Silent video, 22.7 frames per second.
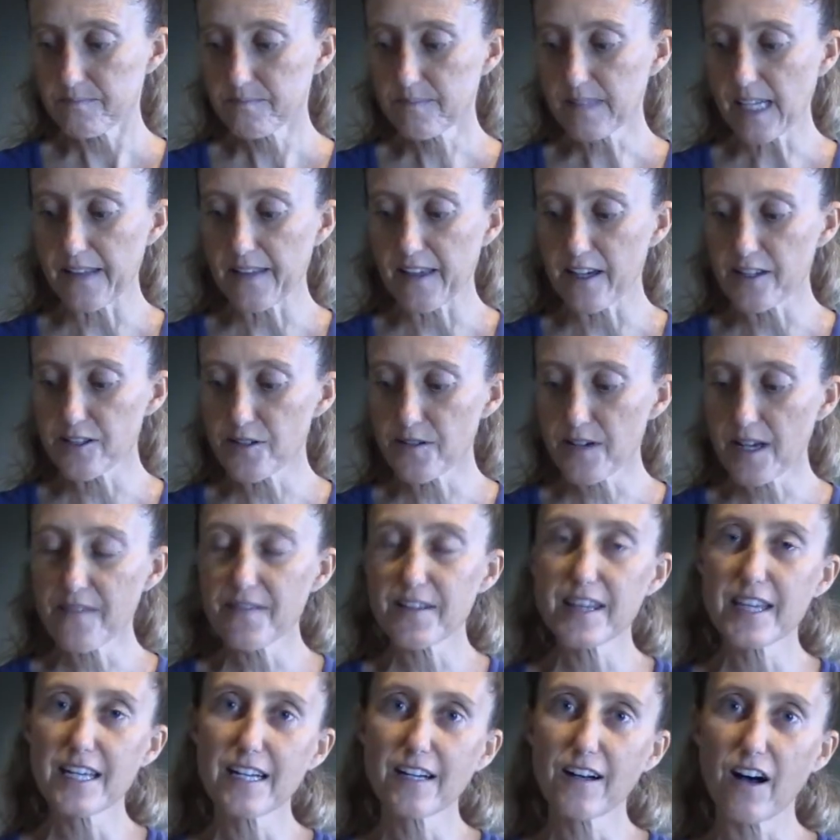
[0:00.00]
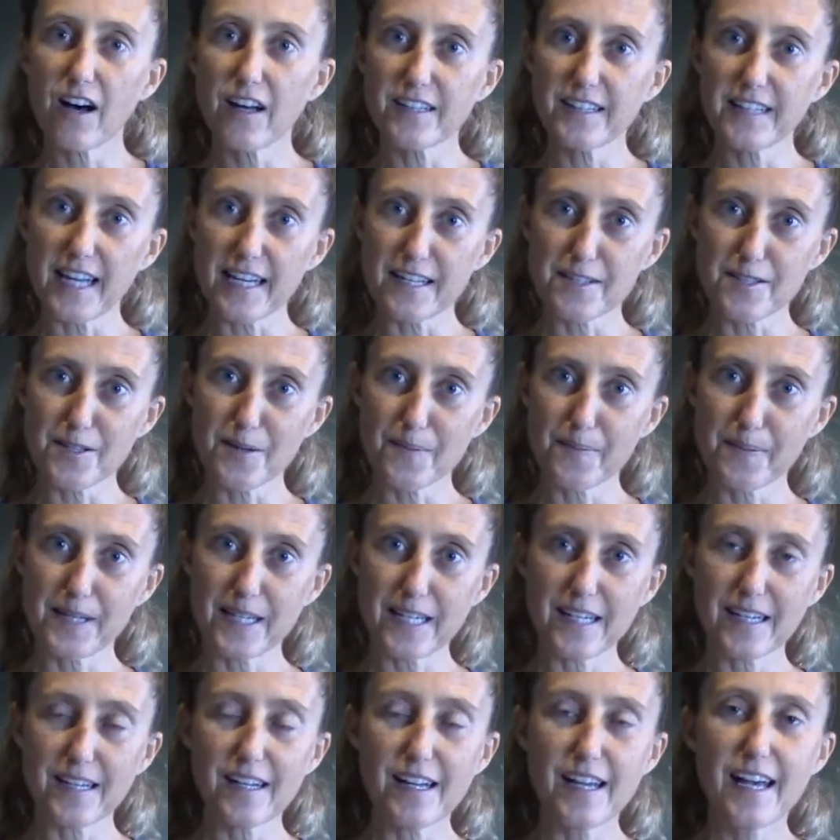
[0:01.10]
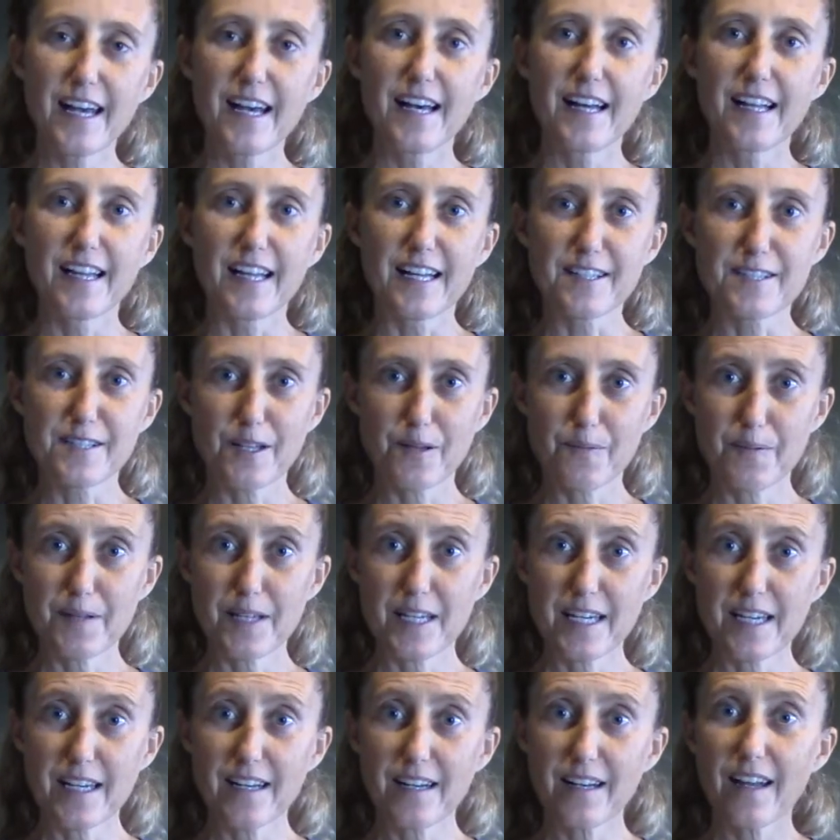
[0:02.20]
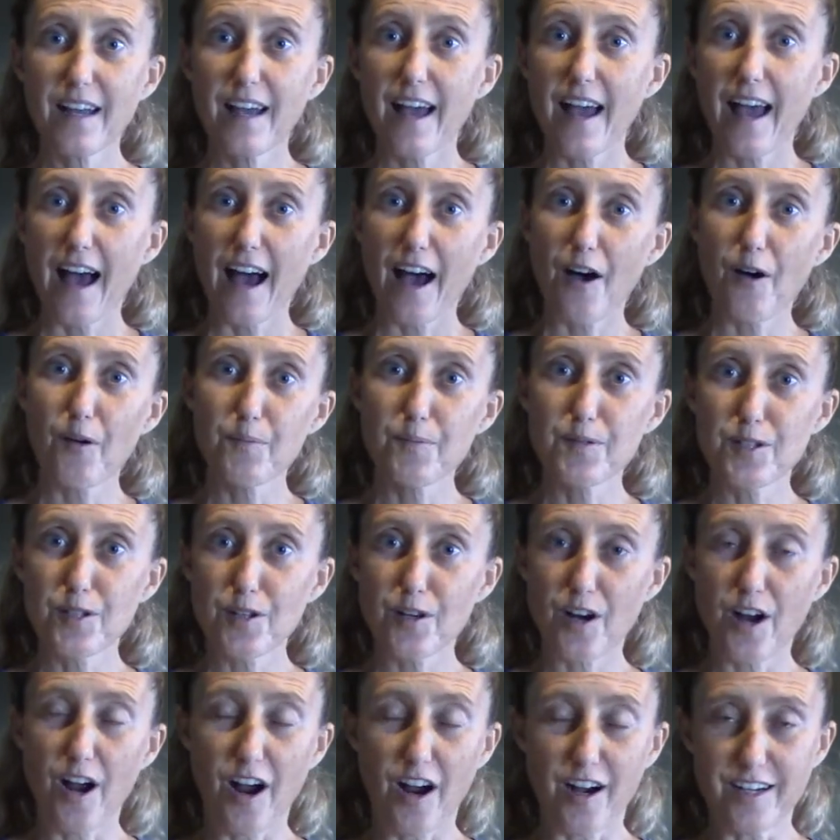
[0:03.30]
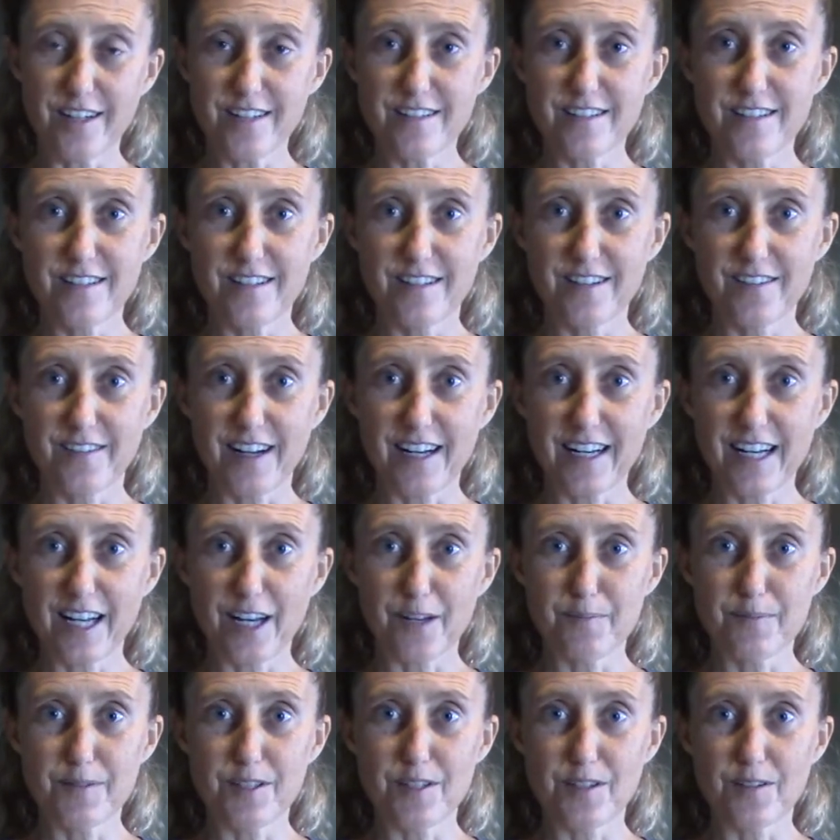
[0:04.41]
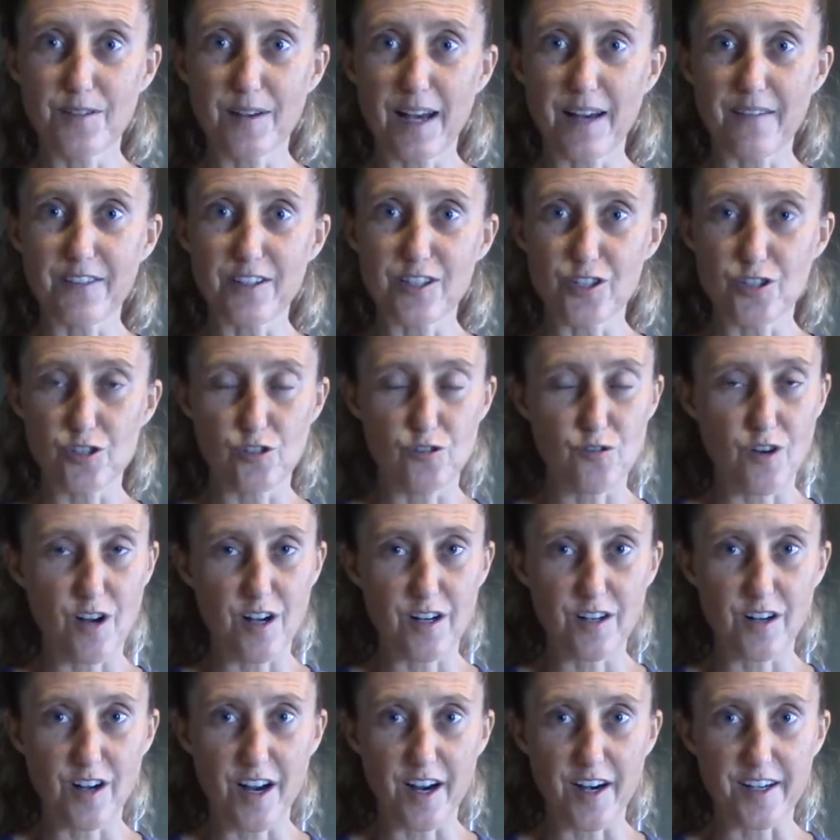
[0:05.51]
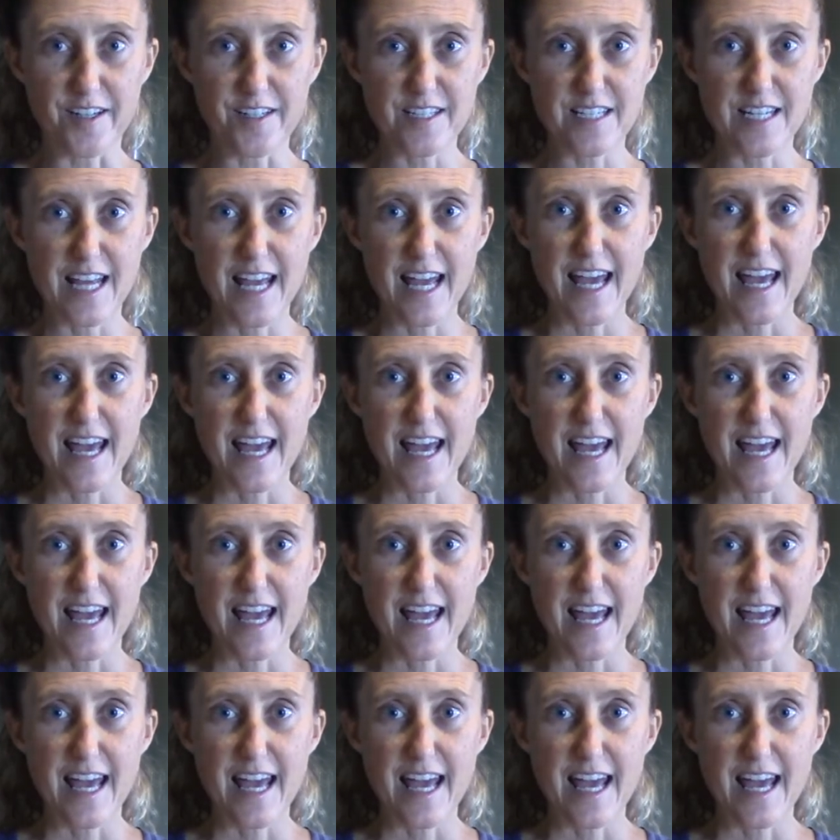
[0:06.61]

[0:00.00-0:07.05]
They also have a thing called lycopene. Lycopene helps your heart, right? Helps you have a strong heart.